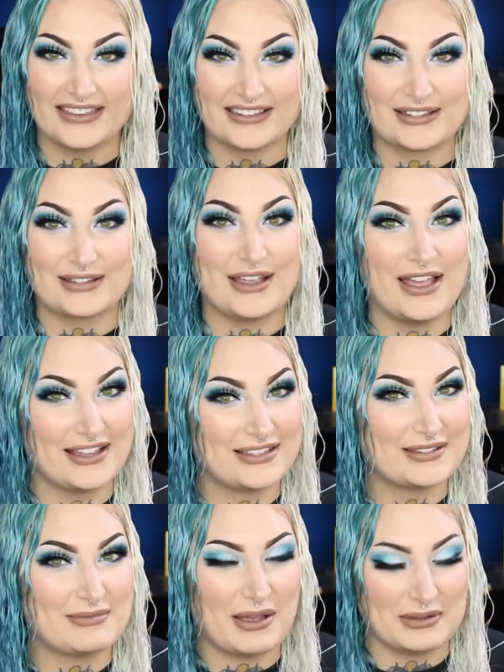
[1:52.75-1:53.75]
this
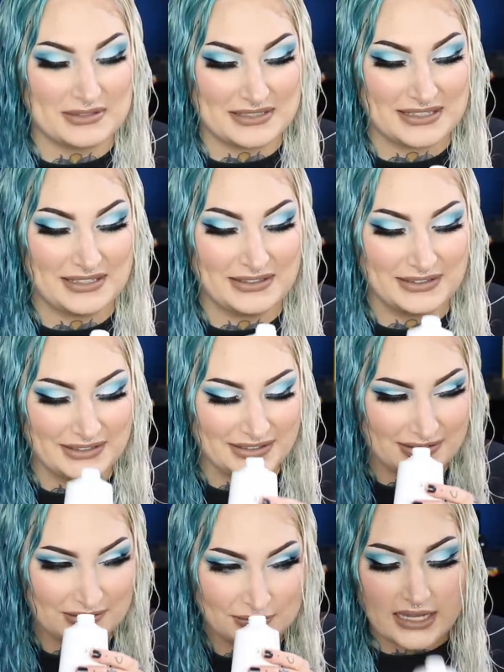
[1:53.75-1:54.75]
smells
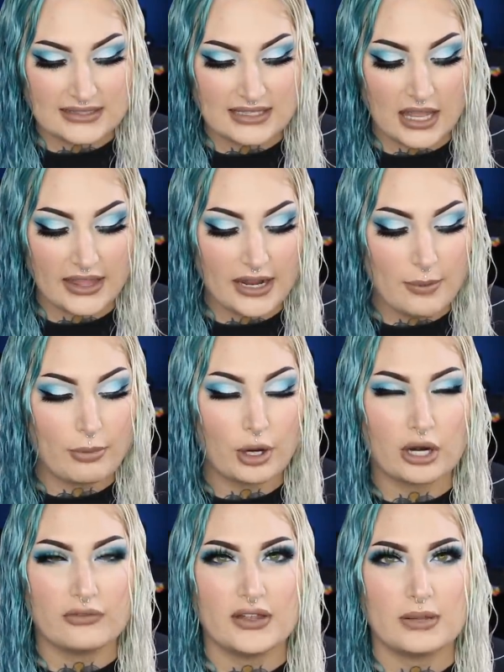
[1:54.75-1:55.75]
good. It's uh, like a
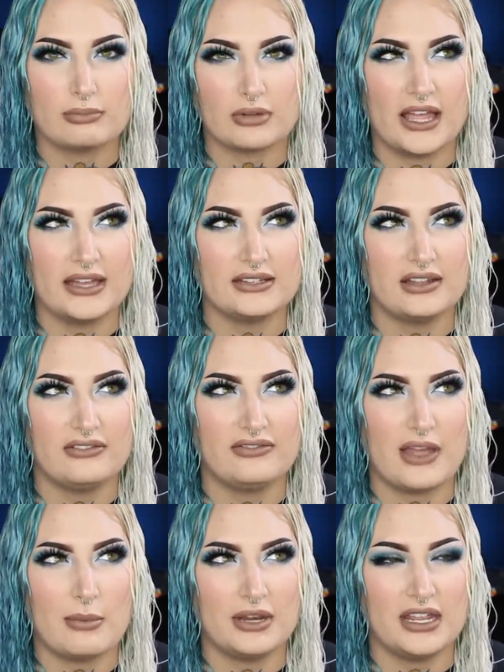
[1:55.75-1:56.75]
perfect blend of
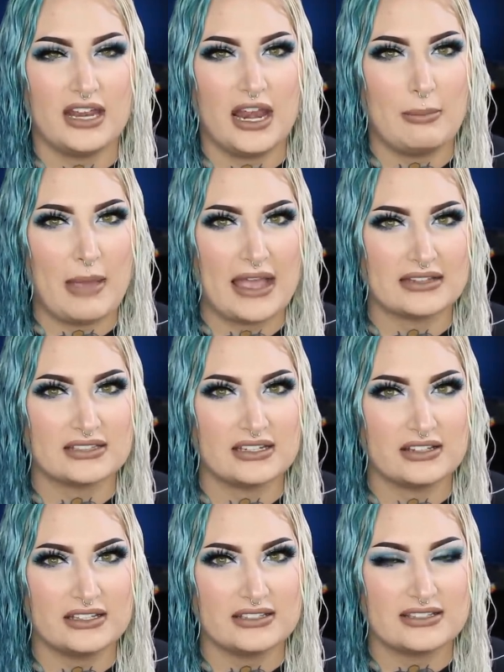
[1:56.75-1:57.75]
feminine and
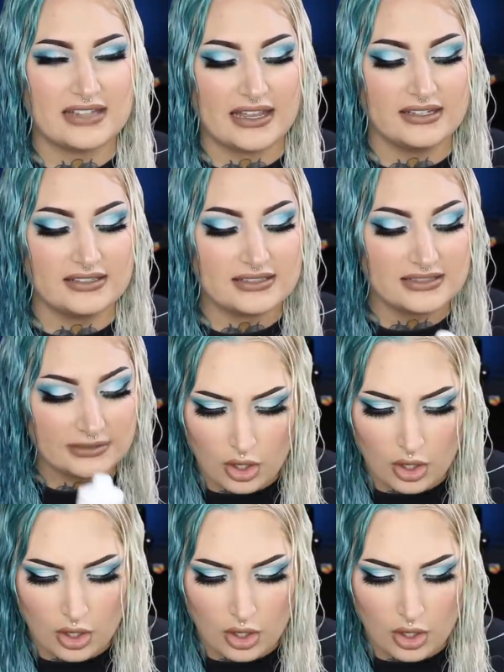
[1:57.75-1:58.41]
masculine scent.